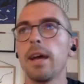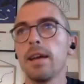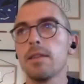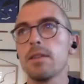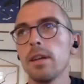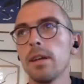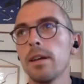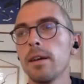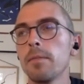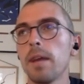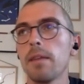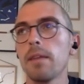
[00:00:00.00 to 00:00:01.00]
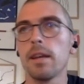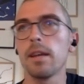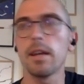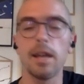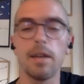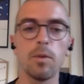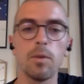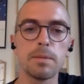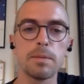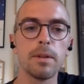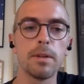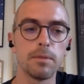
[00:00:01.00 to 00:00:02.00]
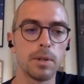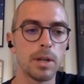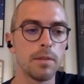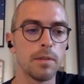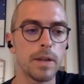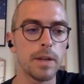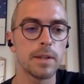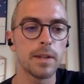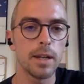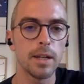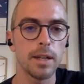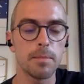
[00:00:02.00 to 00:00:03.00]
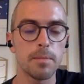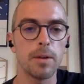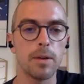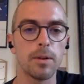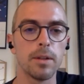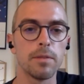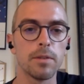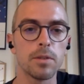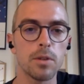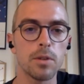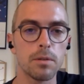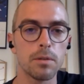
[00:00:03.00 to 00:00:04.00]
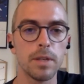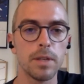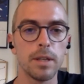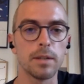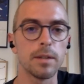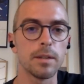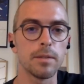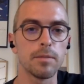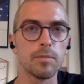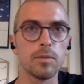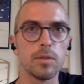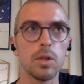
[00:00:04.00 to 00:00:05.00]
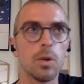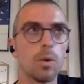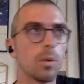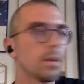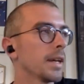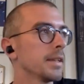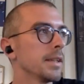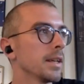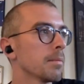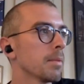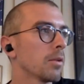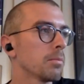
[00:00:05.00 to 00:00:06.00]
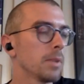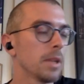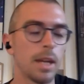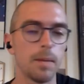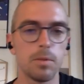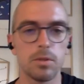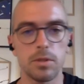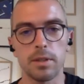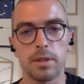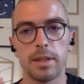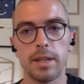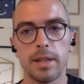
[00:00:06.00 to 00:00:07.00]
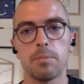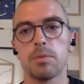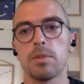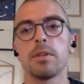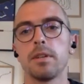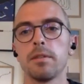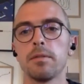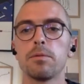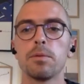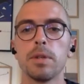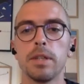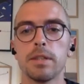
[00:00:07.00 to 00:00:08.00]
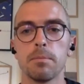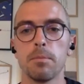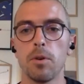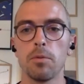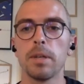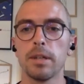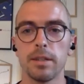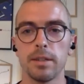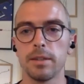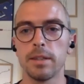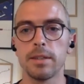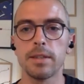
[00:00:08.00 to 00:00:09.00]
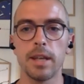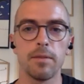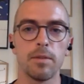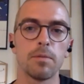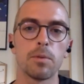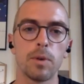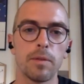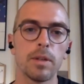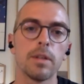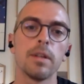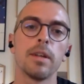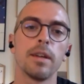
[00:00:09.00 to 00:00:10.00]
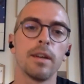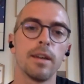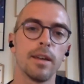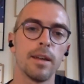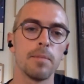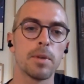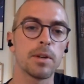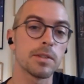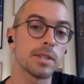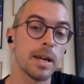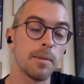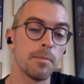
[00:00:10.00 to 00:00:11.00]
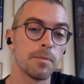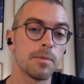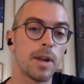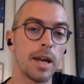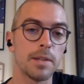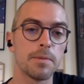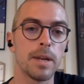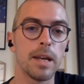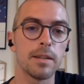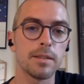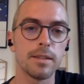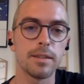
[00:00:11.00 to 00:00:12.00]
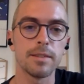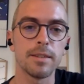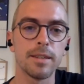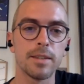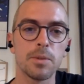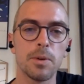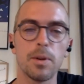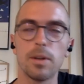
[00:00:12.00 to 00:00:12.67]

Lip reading: I think I have always been really fascinated about photography and the whole idea about being able to capture and freeze a moment and then save it forever, because time flies fast and so